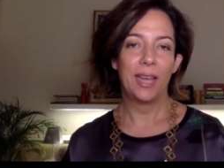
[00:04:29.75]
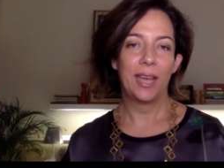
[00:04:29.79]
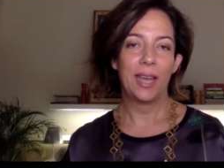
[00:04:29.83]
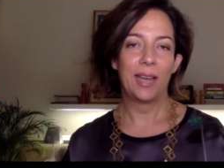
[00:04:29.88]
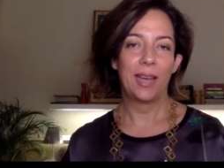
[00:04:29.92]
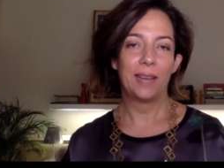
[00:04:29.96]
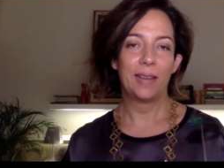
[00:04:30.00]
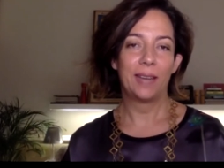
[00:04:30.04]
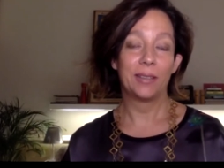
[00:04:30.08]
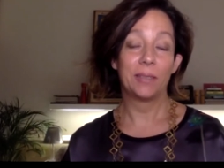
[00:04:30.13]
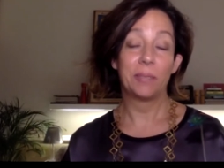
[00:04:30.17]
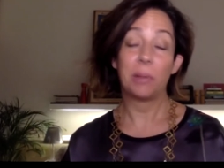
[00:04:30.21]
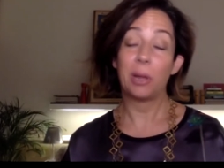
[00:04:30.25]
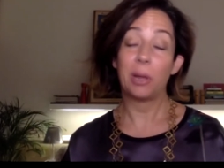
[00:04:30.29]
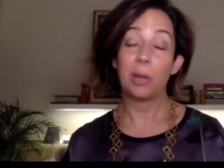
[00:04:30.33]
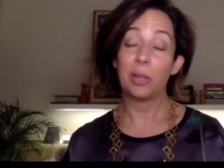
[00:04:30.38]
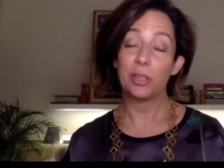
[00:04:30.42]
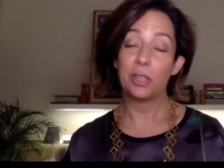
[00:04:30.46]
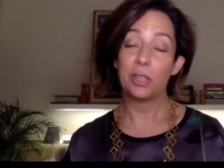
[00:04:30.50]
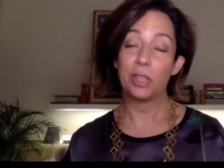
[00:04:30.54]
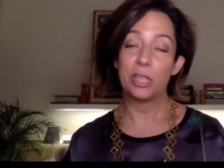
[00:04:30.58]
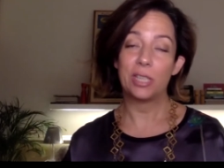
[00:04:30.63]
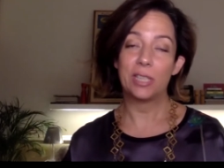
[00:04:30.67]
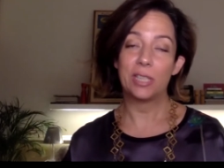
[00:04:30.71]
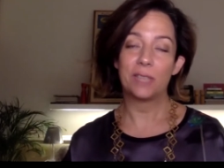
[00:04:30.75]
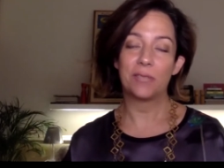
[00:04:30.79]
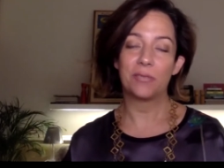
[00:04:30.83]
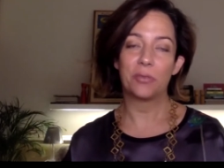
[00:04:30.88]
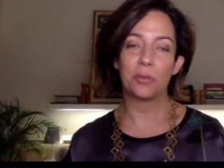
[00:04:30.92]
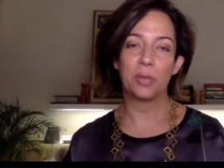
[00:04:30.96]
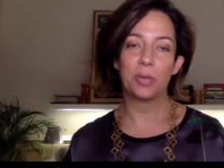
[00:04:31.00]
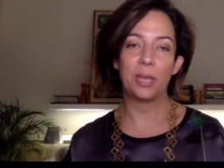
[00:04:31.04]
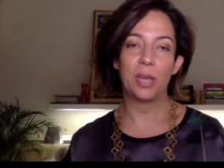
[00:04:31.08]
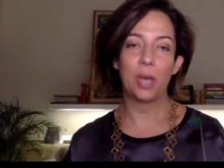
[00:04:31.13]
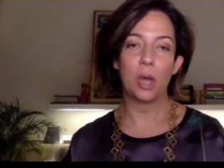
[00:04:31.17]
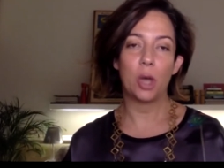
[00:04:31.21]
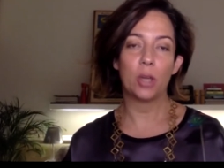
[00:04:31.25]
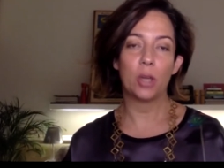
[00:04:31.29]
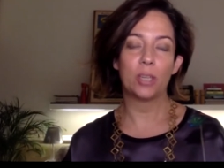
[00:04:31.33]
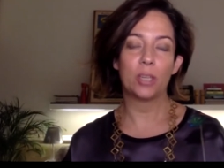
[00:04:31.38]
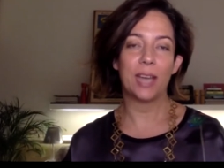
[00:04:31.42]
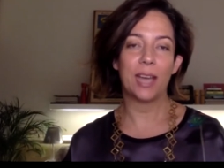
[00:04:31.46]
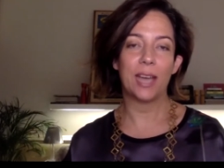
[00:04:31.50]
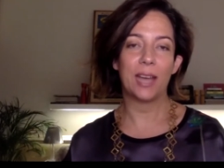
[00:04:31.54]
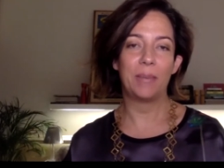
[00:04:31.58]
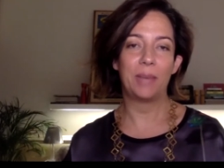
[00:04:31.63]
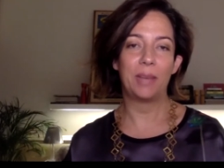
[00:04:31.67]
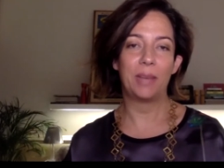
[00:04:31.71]
And apologies for the odd
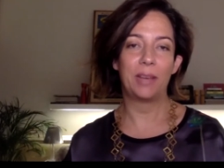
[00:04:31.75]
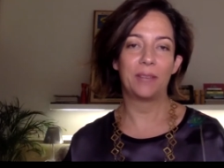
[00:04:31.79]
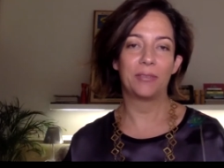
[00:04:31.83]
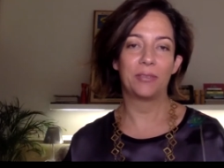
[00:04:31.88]
timing